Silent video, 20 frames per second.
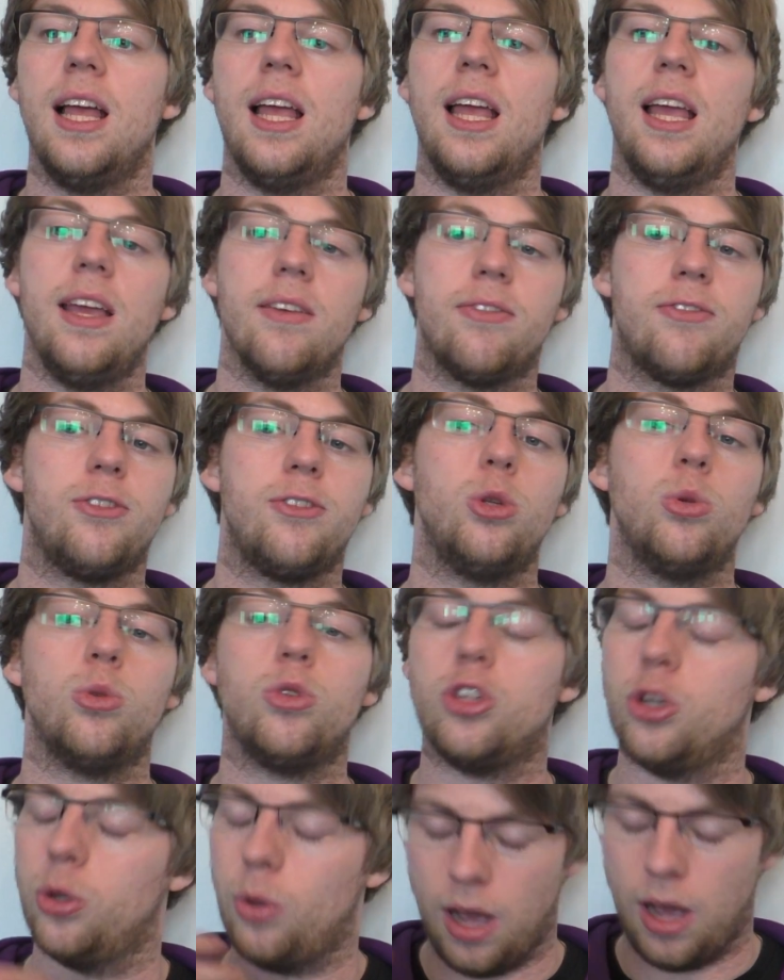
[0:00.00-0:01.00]
if you
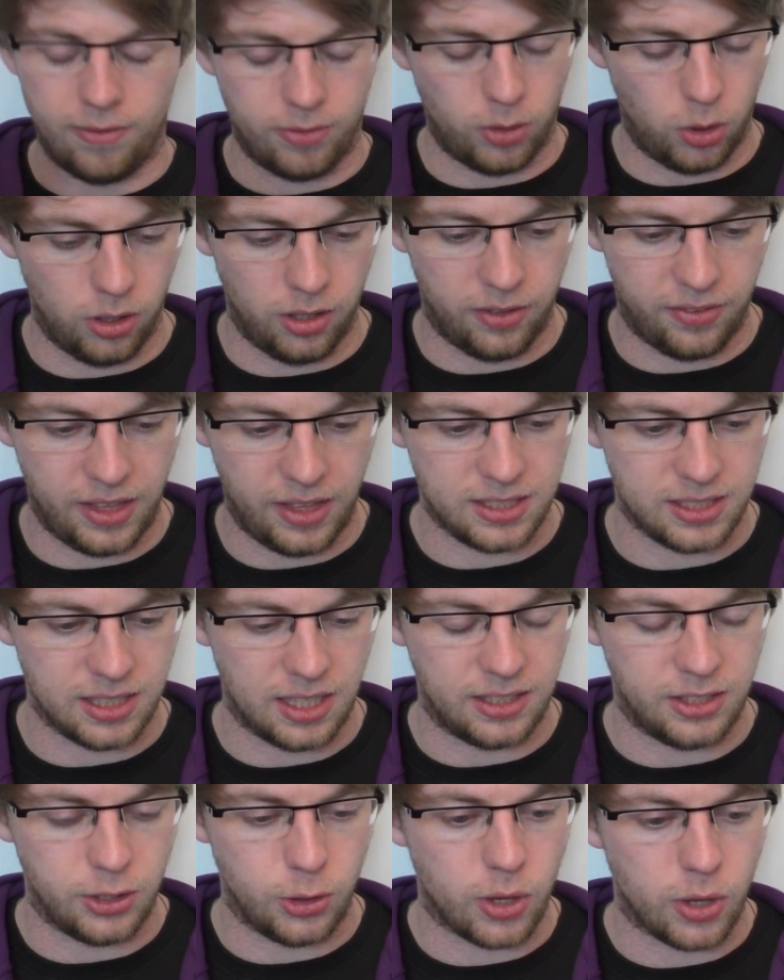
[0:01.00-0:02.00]
do have all of this
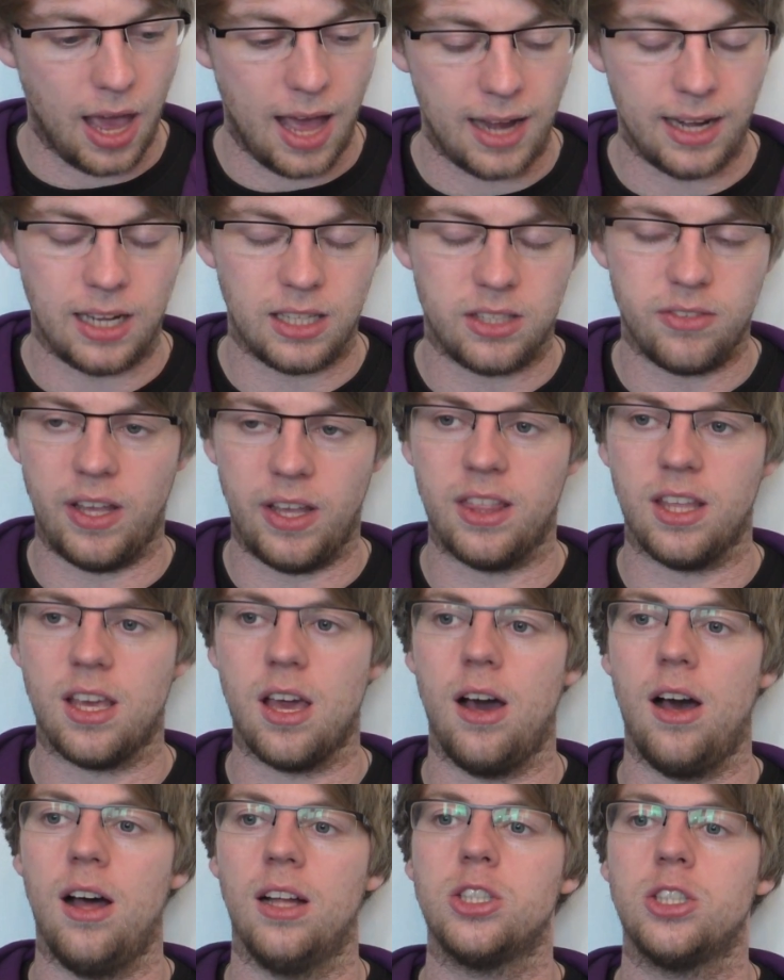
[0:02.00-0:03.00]
and you can activate the
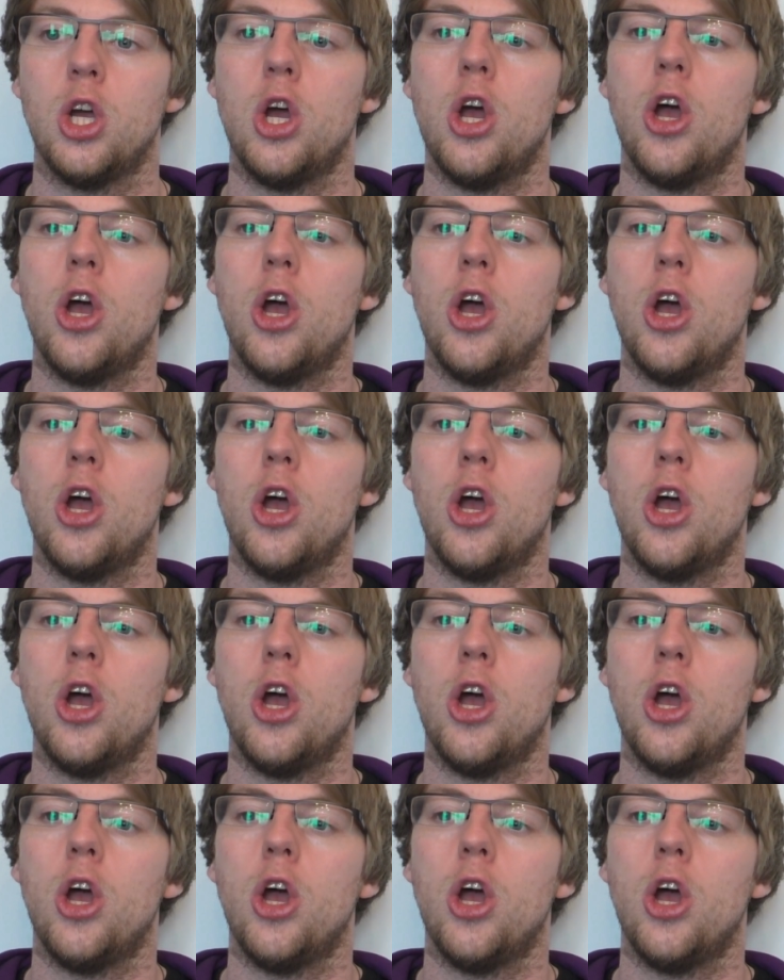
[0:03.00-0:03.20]
card,